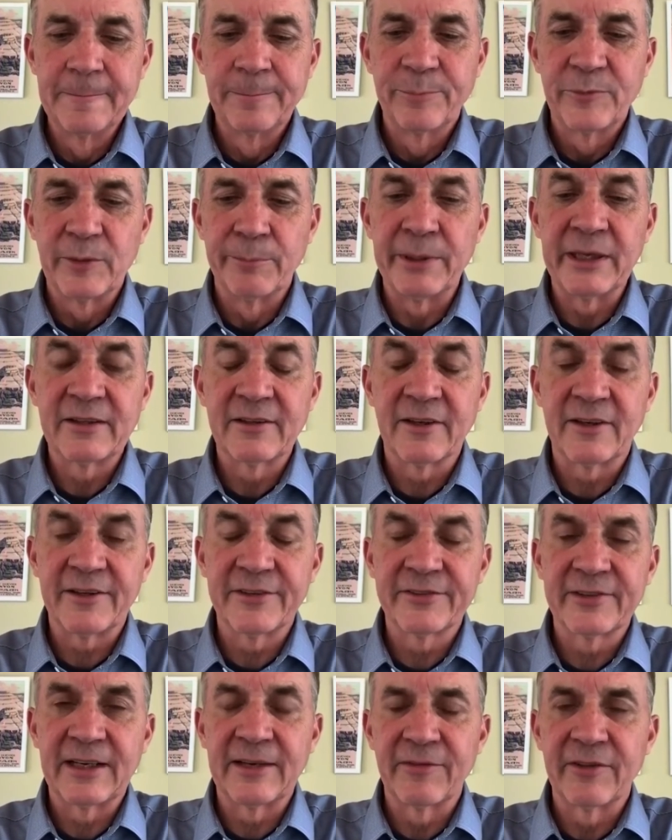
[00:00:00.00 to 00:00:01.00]
but to
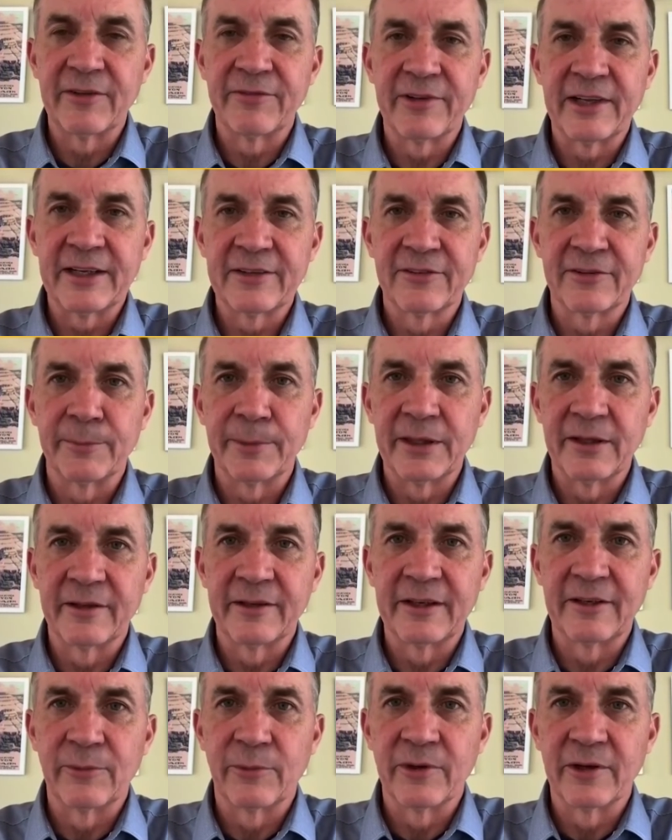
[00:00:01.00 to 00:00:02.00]
also have the
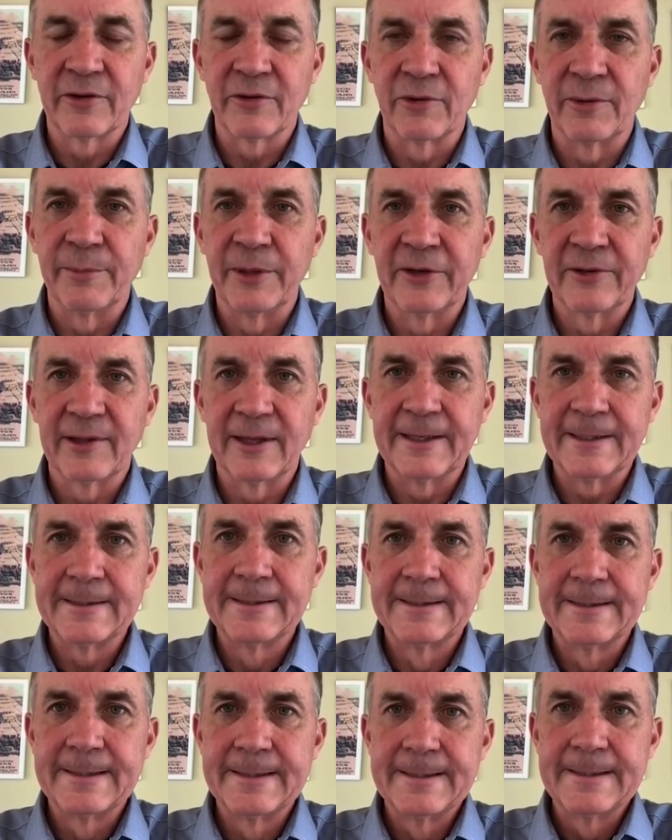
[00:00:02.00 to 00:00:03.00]
flexibility to work remotely
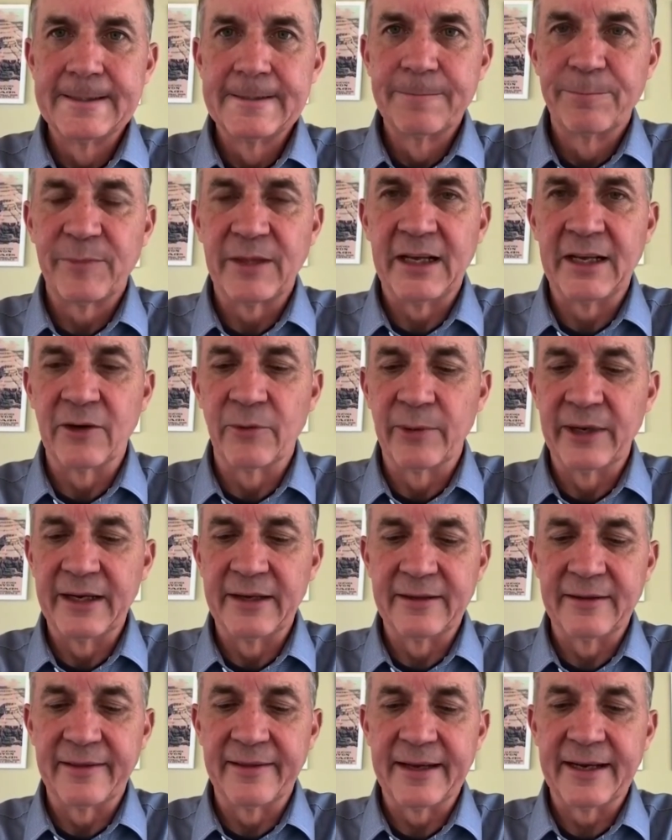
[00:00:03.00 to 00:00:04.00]
in a
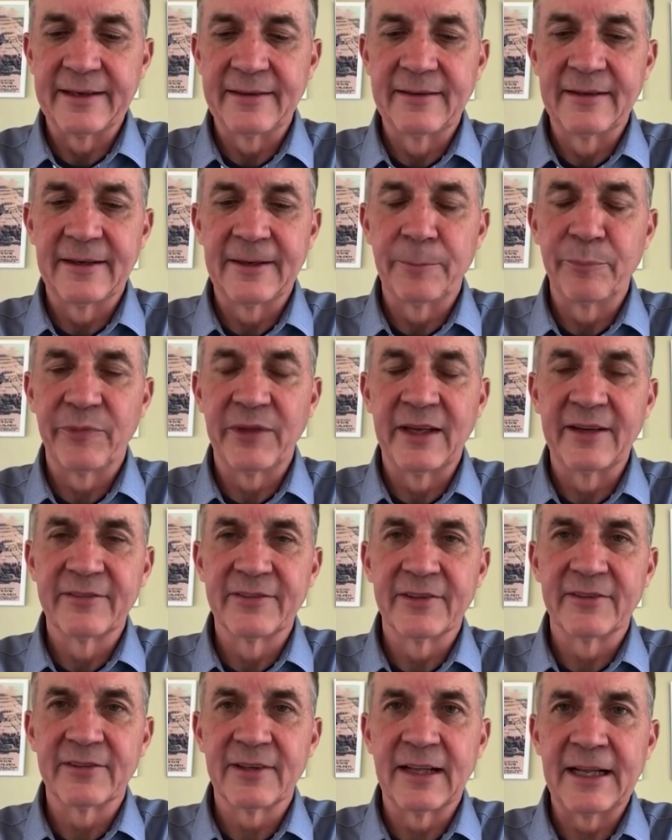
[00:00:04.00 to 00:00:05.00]
way that gives
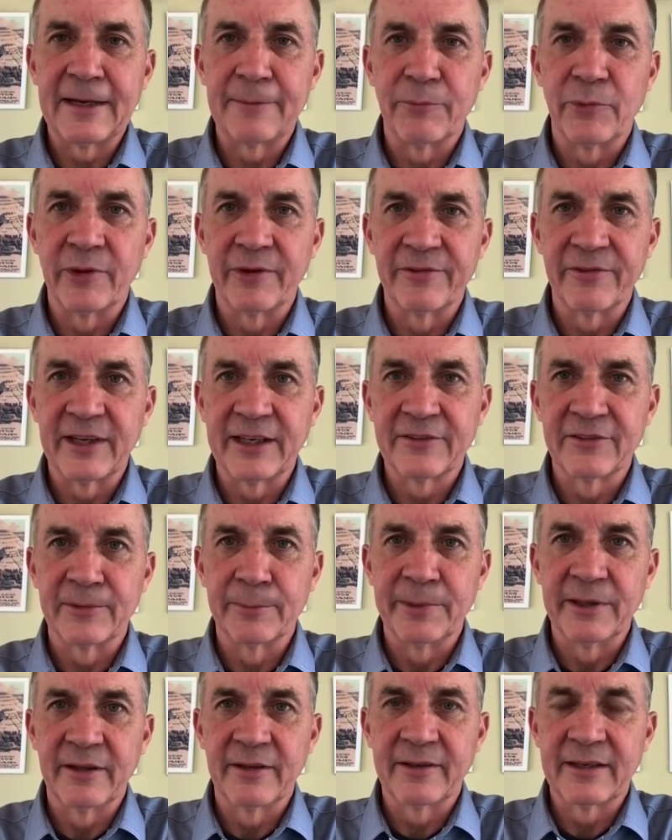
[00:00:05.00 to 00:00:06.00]
us a lot more
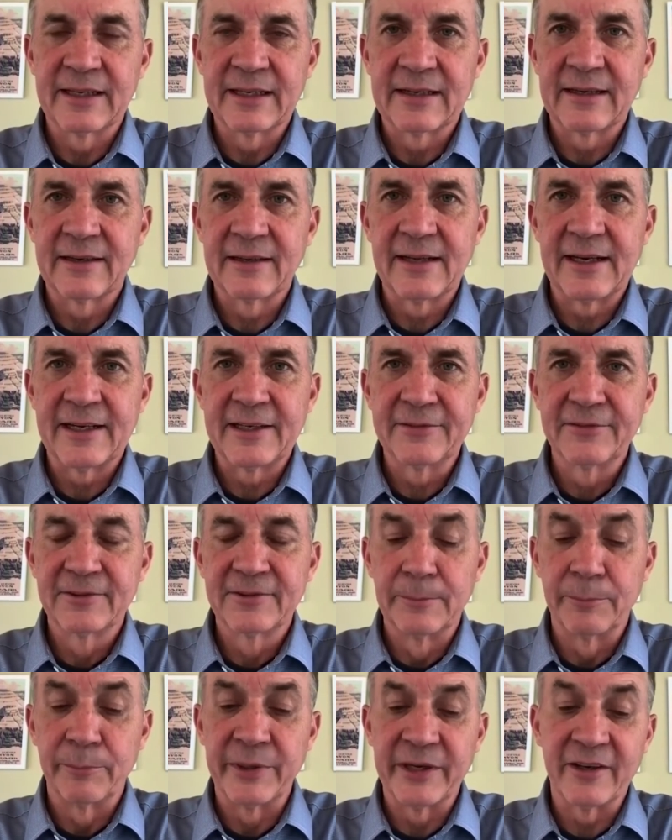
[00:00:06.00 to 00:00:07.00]
flexibility in our lives,
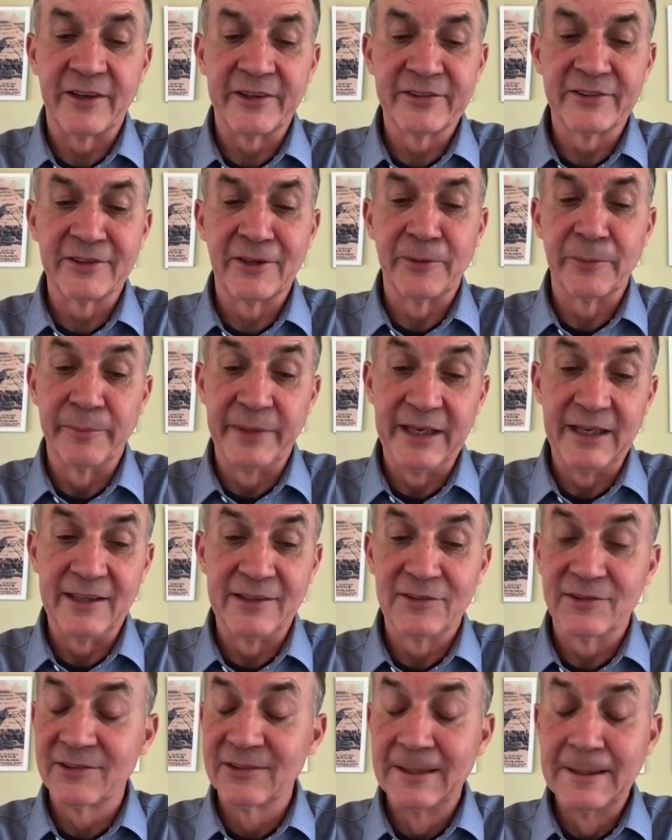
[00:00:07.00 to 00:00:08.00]
but also
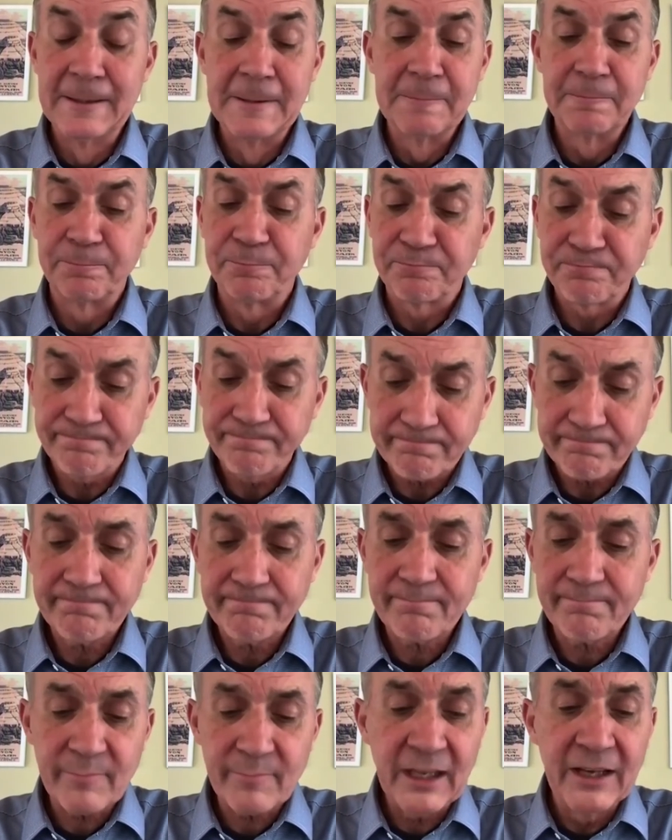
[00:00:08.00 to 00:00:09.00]
means
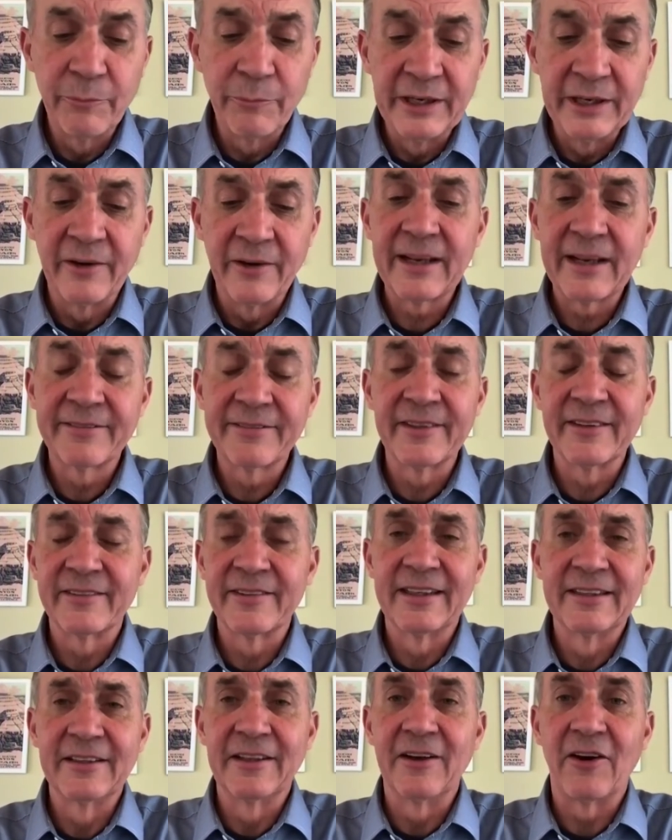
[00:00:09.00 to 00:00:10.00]
we don't have to
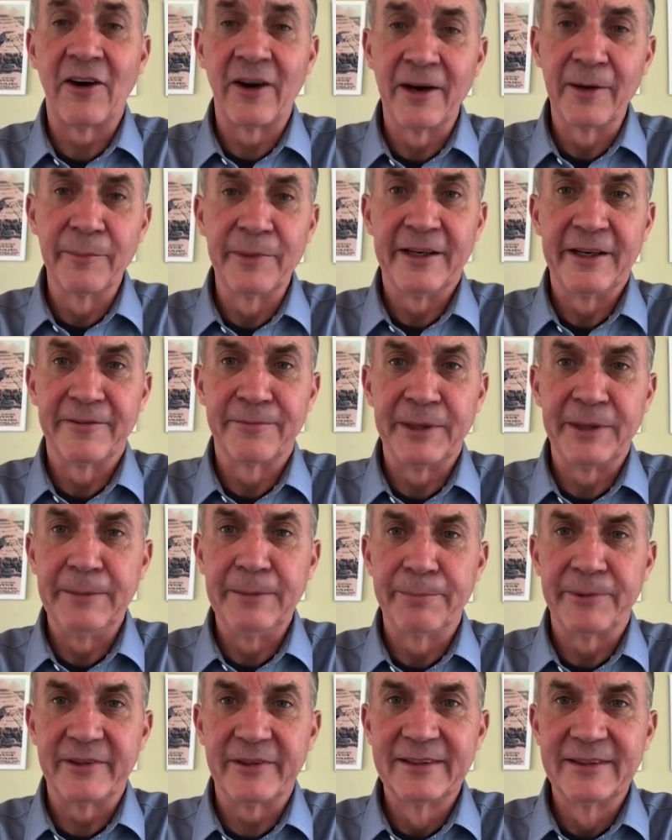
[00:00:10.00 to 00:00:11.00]
send an army of
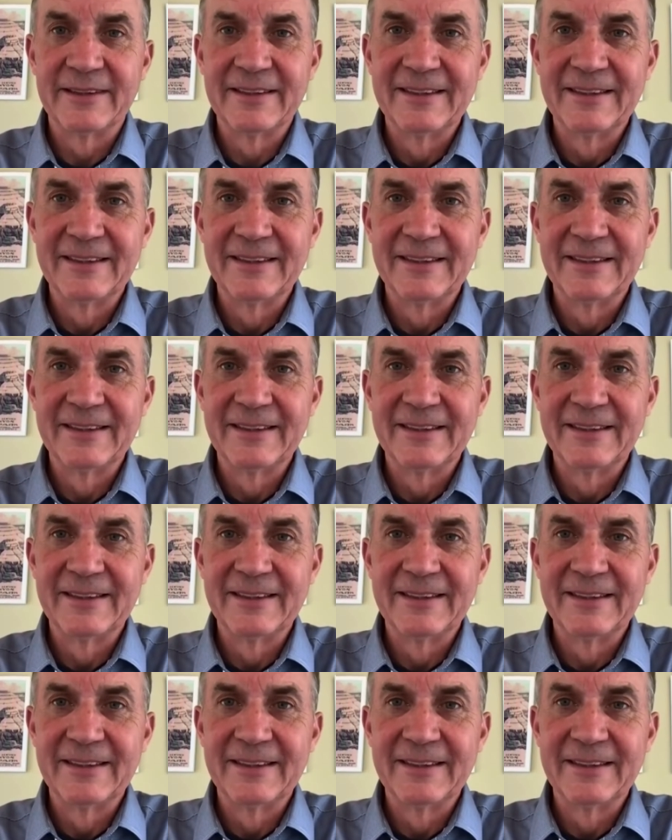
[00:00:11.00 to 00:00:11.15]
people